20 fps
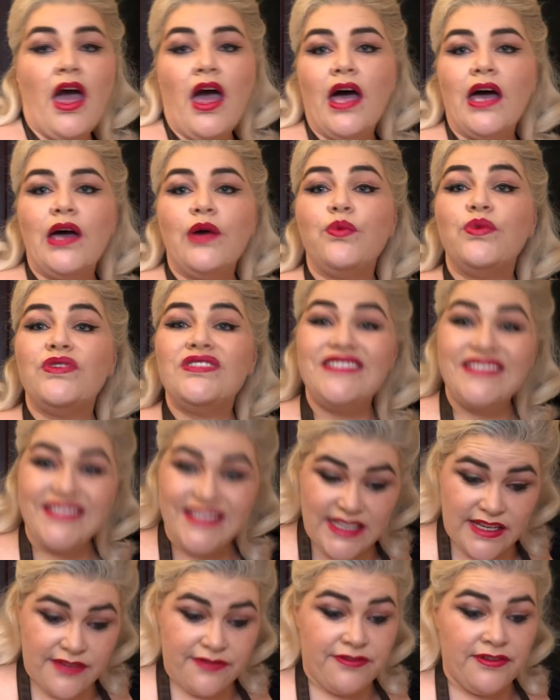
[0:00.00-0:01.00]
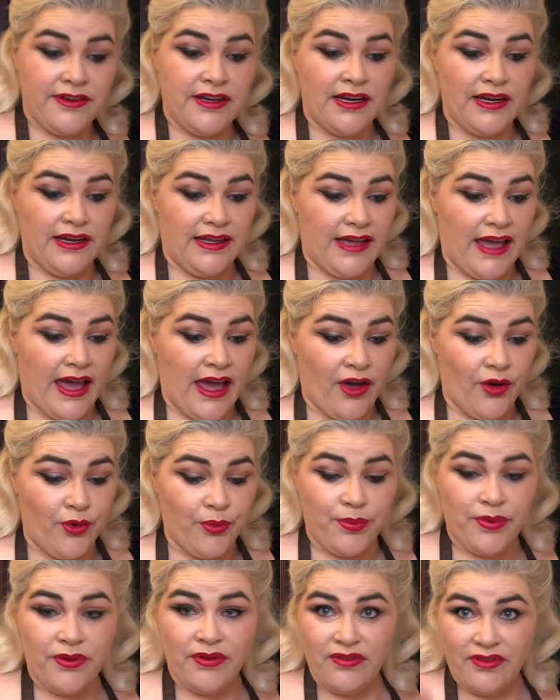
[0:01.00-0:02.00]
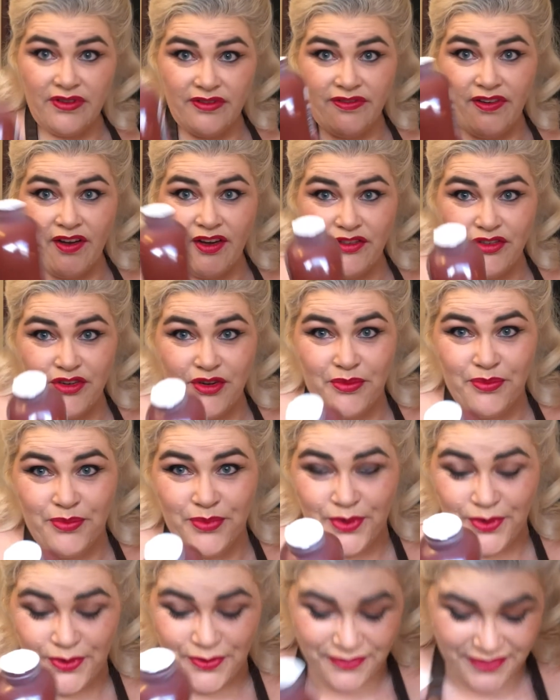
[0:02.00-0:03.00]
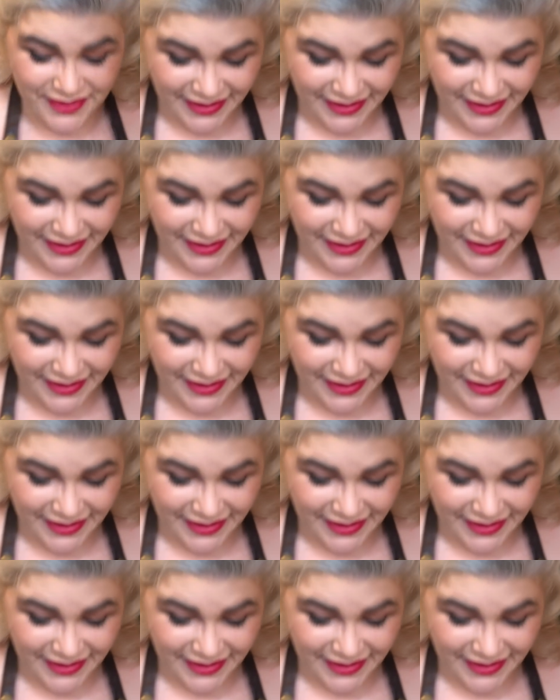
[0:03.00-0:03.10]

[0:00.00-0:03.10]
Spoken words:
It would definitely help if I remove the